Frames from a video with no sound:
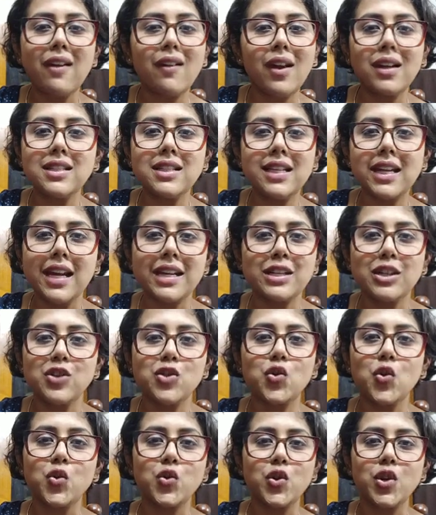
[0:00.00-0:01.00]
eradicated
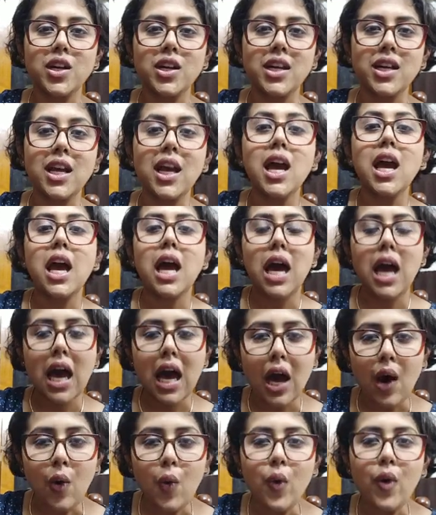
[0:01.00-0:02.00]
totally.
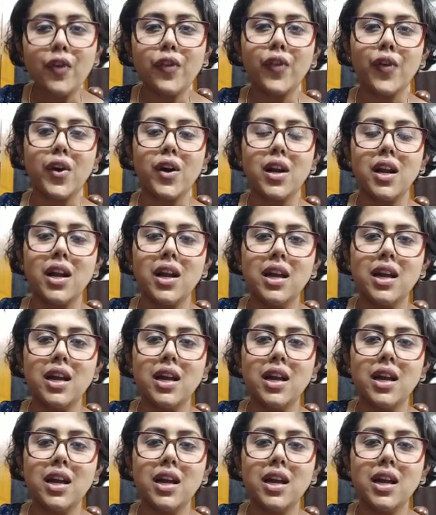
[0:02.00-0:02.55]
However,